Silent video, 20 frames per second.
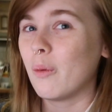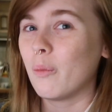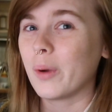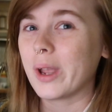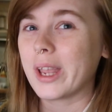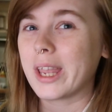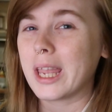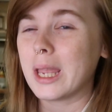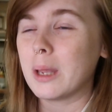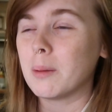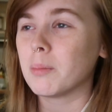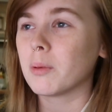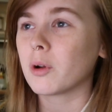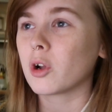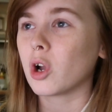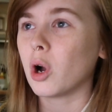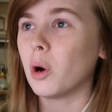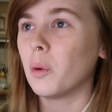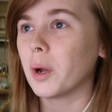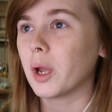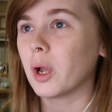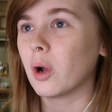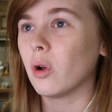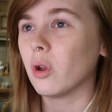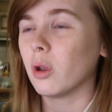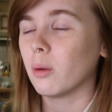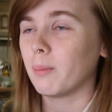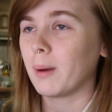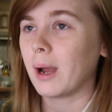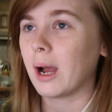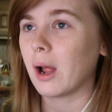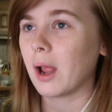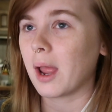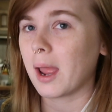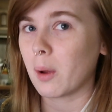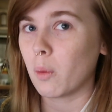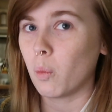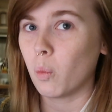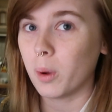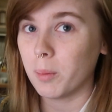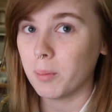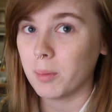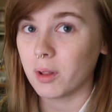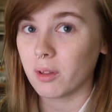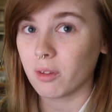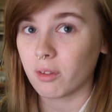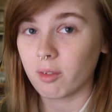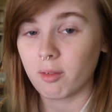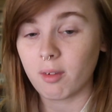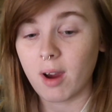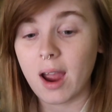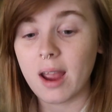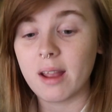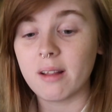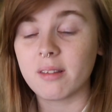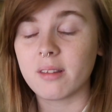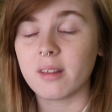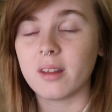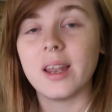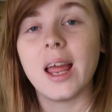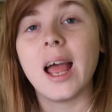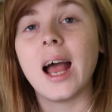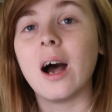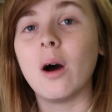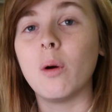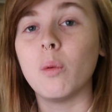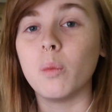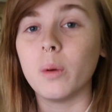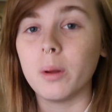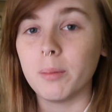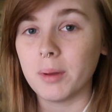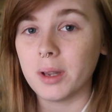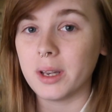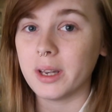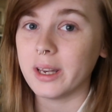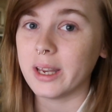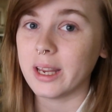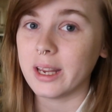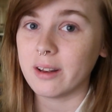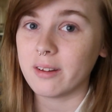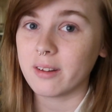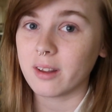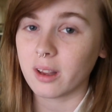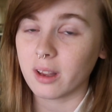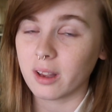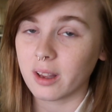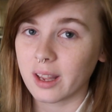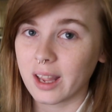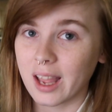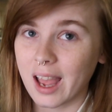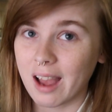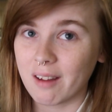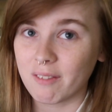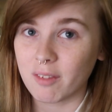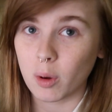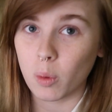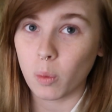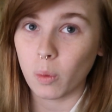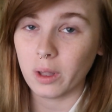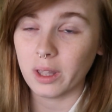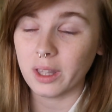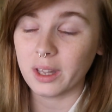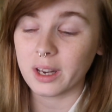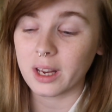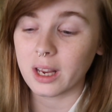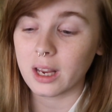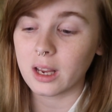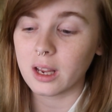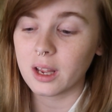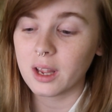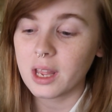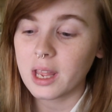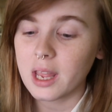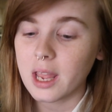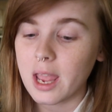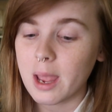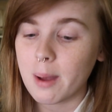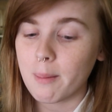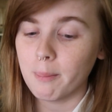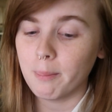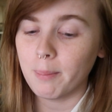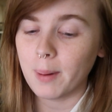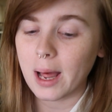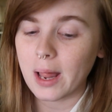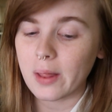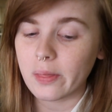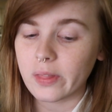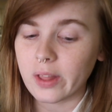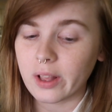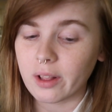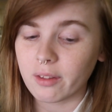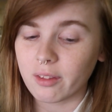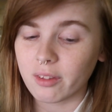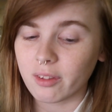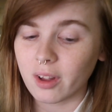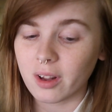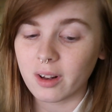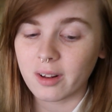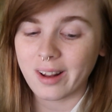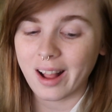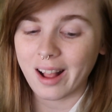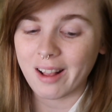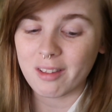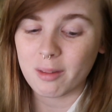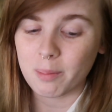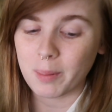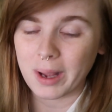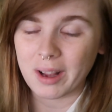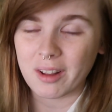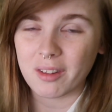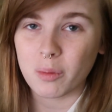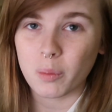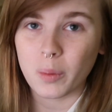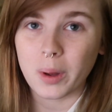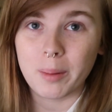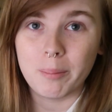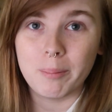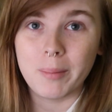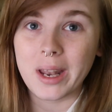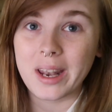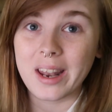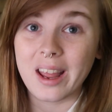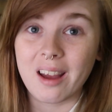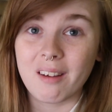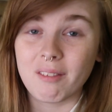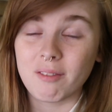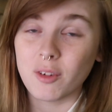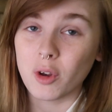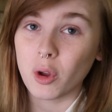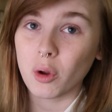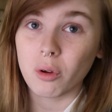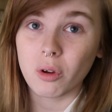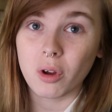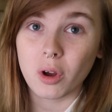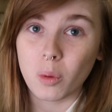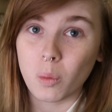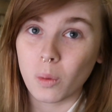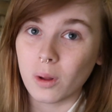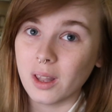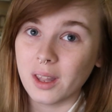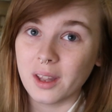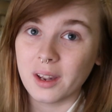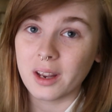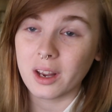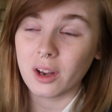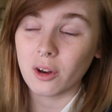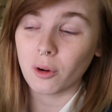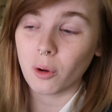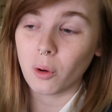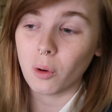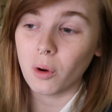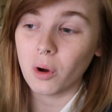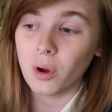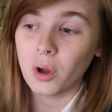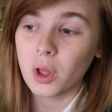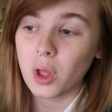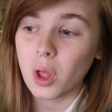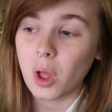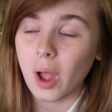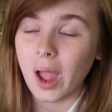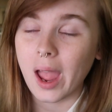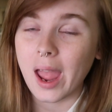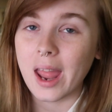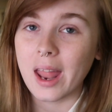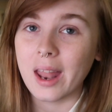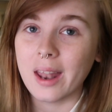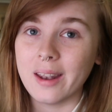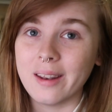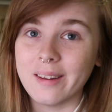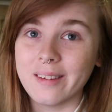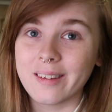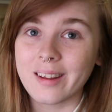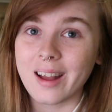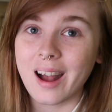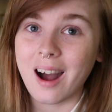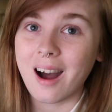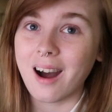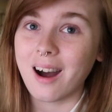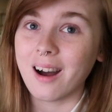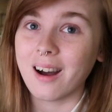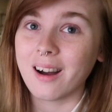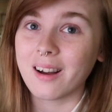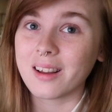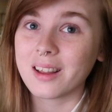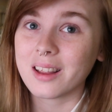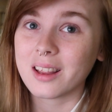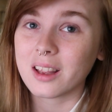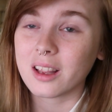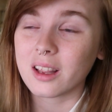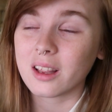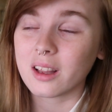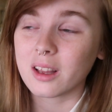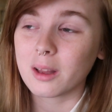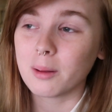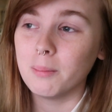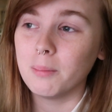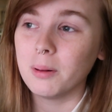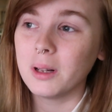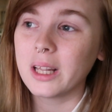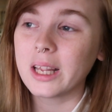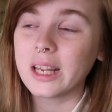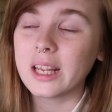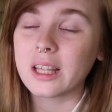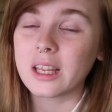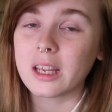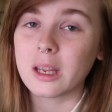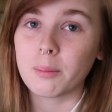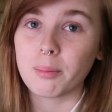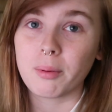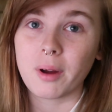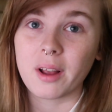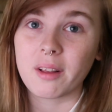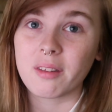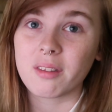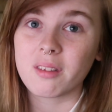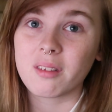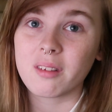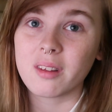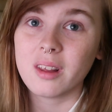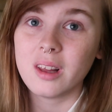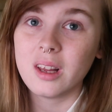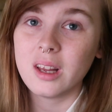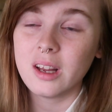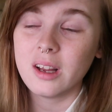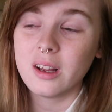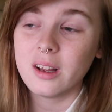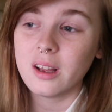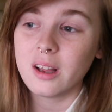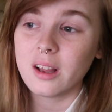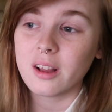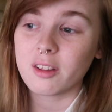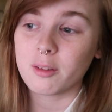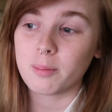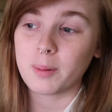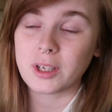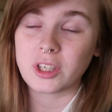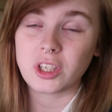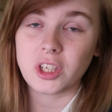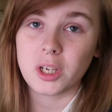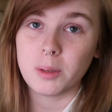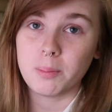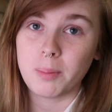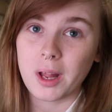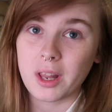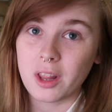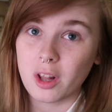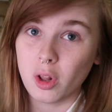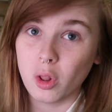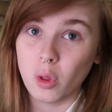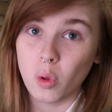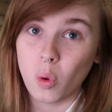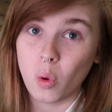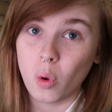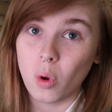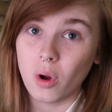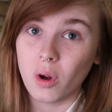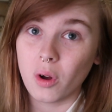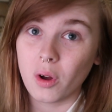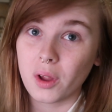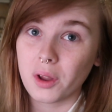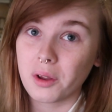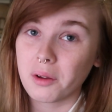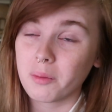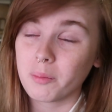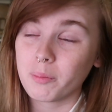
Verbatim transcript: we keep going on about women's rights and how women need to have equality, but there's certain aspects where men have no equality at all and are completely oppressed, especially by the law.